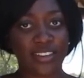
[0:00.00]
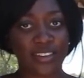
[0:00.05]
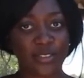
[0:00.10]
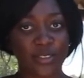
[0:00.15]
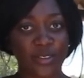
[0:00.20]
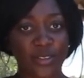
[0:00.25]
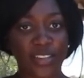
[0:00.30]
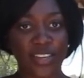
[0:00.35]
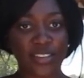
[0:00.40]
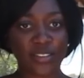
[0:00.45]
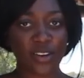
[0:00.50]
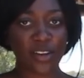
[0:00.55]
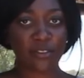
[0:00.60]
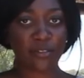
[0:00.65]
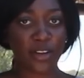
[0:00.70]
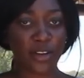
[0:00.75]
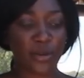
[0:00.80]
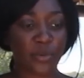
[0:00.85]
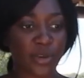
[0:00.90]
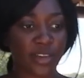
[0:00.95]
So that's not
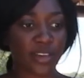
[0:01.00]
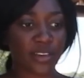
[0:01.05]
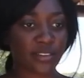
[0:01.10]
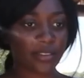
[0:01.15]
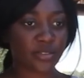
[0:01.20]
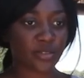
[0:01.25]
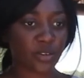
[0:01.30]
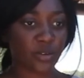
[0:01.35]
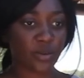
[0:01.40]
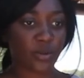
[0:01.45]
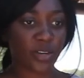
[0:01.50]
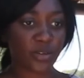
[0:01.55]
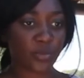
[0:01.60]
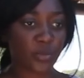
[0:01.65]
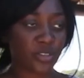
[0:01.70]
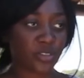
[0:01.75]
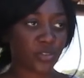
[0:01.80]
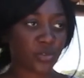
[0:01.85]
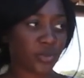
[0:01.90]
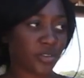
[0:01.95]
very big. So what
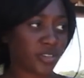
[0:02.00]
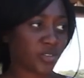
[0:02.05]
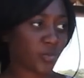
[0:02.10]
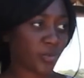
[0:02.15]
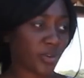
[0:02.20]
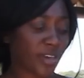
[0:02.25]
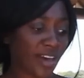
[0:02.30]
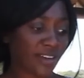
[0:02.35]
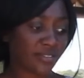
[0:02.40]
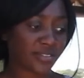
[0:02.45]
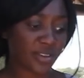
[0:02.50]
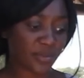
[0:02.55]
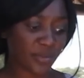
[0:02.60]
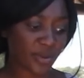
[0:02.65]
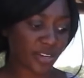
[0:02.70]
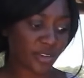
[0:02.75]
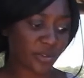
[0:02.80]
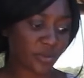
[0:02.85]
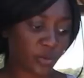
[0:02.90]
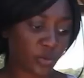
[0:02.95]
we do is we have
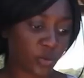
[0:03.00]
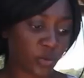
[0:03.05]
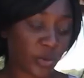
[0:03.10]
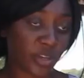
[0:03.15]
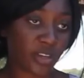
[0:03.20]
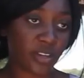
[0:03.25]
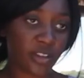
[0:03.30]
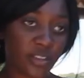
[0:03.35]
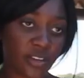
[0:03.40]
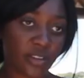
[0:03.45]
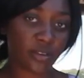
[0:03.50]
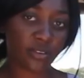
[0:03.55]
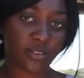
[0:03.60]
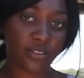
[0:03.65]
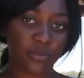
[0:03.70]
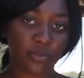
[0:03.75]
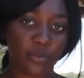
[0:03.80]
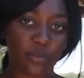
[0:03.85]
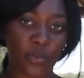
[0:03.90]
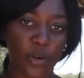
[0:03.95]
somebody who we
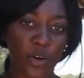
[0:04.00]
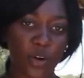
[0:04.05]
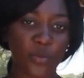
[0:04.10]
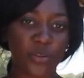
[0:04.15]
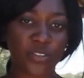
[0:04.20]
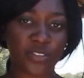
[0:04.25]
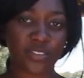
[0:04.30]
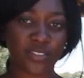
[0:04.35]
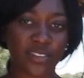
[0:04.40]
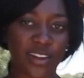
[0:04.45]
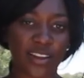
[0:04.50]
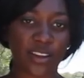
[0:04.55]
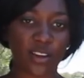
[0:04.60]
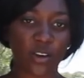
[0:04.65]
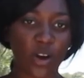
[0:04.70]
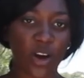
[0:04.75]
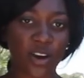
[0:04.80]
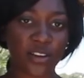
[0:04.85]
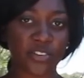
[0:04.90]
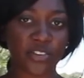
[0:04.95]
almost like a
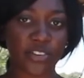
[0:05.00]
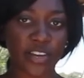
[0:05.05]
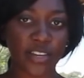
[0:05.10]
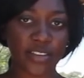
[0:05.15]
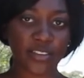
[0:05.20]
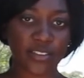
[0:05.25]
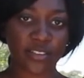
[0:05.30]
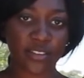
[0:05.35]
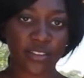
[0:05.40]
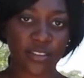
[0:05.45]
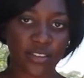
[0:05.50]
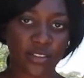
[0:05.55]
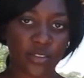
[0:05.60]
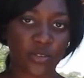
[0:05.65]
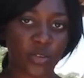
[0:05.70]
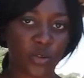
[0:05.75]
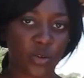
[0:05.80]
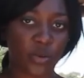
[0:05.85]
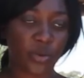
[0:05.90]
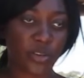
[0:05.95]
contract.
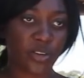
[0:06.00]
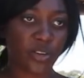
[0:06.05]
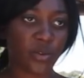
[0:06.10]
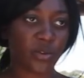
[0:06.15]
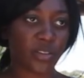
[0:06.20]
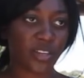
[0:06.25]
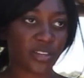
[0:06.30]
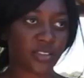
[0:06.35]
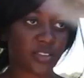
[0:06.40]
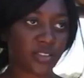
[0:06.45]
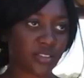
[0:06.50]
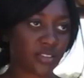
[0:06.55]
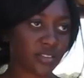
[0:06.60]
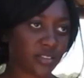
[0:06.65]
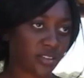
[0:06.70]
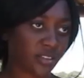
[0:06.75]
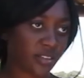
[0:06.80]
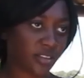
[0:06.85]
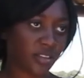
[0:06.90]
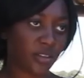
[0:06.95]
So we know that
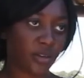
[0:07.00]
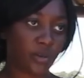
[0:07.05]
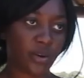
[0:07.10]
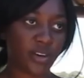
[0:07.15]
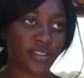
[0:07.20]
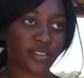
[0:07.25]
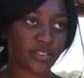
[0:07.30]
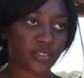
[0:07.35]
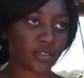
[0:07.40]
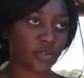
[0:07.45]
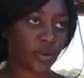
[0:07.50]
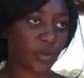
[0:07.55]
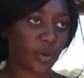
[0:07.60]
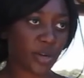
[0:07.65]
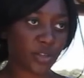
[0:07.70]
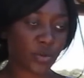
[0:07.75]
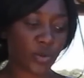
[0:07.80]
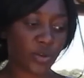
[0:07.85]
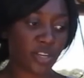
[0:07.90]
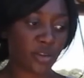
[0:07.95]
he wants
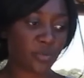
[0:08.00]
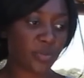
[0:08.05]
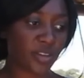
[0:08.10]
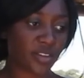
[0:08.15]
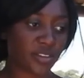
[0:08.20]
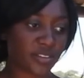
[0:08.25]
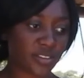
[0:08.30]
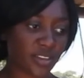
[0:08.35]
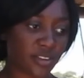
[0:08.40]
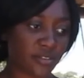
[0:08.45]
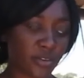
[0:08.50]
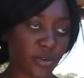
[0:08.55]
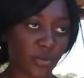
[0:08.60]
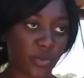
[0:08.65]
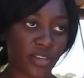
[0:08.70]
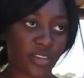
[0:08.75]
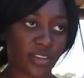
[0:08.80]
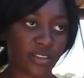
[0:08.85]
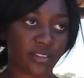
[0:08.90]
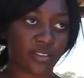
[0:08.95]
about 20 pigs every
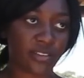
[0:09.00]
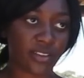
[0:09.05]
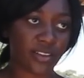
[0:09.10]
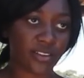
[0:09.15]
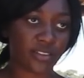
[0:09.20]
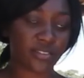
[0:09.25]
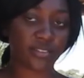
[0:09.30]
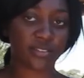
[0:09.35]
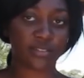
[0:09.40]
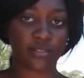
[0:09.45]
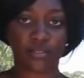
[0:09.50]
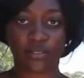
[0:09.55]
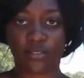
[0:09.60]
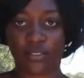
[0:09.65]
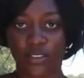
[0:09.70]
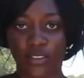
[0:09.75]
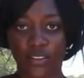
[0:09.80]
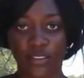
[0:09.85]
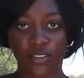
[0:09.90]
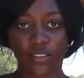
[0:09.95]
week and
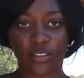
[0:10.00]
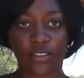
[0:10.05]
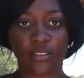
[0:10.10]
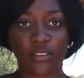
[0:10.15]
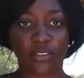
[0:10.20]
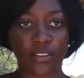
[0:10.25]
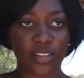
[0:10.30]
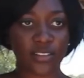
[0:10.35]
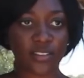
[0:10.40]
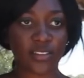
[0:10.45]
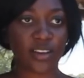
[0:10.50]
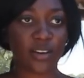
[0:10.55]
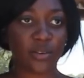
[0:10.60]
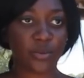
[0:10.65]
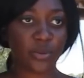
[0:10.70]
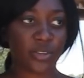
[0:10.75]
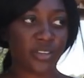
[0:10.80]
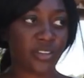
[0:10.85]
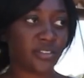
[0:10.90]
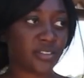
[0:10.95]
that's how
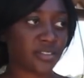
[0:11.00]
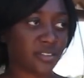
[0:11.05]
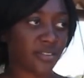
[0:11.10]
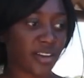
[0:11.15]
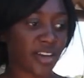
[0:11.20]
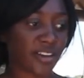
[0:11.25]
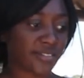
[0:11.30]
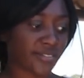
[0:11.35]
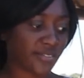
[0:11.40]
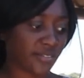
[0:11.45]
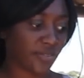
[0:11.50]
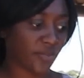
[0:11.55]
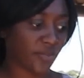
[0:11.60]
we survive.